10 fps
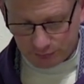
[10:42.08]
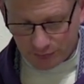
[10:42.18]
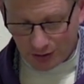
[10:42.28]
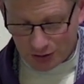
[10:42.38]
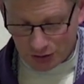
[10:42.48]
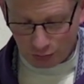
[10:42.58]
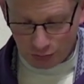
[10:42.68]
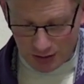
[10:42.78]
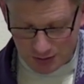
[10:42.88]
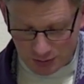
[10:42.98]
I shall
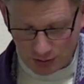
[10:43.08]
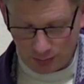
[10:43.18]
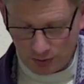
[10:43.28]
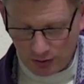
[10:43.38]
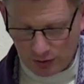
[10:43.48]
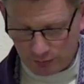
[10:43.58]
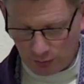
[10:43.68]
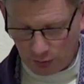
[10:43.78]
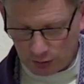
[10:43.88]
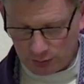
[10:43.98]
rescue them from
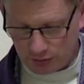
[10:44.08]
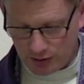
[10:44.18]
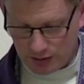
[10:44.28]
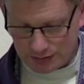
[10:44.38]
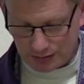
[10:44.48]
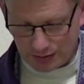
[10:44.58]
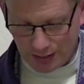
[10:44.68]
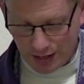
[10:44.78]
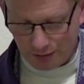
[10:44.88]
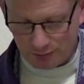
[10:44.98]
all the betrayals that they
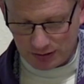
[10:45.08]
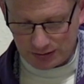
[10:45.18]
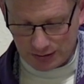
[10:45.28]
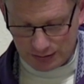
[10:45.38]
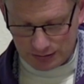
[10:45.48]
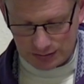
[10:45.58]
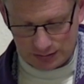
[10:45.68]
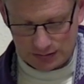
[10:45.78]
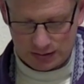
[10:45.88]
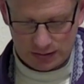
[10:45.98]
have been
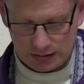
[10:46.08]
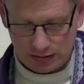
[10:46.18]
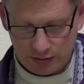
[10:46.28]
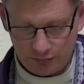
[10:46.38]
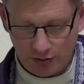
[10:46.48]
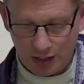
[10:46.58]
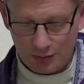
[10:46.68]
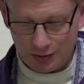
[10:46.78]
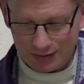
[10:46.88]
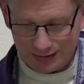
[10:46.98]
guilty of. I
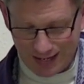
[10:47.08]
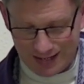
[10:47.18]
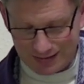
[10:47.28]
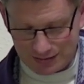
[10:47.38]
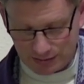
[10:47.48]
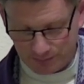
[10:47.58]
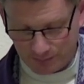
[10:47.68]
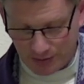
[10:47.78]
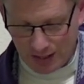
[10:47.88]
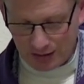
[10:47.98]
will cleanse them.
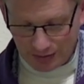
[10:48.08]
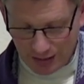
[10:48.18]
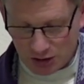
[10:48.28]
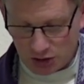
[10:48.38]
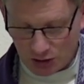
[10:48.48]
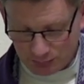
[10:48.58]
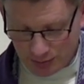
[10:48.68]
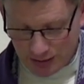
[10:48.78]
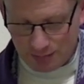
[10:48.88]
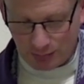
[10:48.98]
They shall
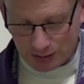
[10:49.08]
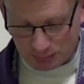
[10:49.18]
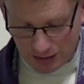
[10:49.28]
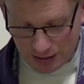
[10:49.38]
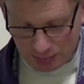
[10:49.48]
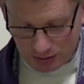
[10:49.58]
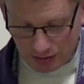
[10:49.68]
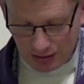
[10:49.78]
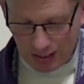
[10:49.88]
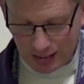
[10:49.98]
be my people,
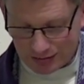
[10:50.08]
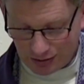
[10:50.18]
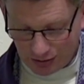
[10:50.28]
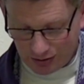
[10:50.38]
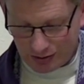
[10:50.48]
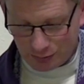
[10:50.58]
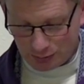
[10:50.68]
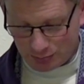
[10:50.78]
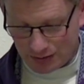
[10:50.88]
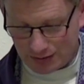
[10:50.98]
and I will
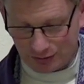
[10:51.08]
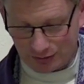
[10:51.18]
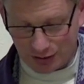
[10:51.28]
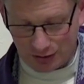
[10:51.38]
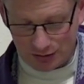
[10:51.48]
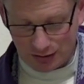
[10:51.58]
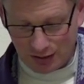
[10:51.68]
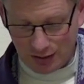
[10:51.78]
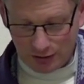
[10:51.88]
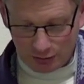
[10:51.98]
be their God.
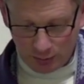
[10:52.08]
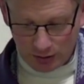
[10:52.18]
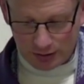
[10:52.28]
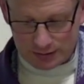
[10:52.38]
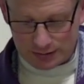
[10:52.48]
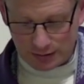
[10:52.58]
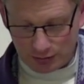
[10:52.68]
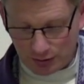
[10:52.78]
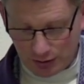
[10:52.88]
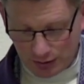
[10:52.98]
A couple of lines
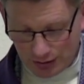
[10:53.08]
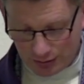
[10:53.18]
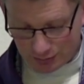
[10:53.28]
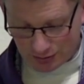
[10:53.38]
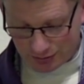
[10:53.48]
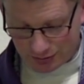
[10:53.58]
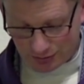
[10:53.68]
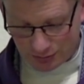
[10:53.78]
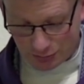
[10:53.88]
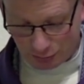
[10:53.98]
later, he goes on to,
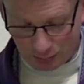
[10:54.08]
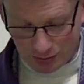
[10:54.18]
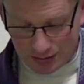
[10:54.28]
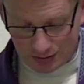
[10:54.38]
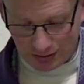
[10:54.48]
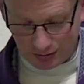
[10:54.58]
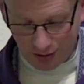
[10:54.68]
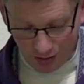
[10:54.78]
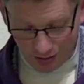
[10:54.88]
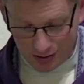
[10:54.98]
to repeat that.
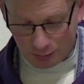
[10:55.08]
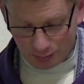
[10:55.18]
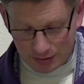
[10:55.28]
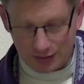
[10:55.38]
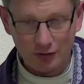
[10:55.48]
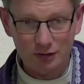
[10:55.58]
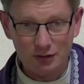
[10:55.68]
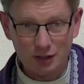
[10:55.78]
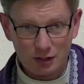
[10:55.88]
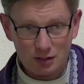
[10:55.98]
I will be their
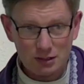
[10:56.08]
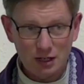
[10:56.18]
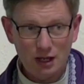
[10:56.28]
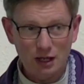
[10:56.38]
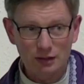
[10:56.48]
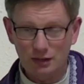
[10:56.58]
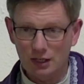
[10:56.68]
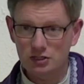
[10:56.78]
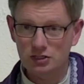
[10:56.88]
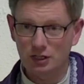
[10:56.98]
God, and
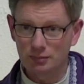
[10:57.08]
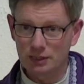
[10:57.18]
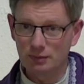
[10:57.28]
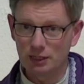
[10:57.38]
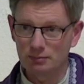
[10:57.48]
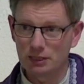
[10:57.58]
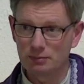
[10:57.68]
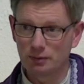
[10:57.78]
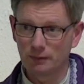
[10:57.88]
they shall be my people.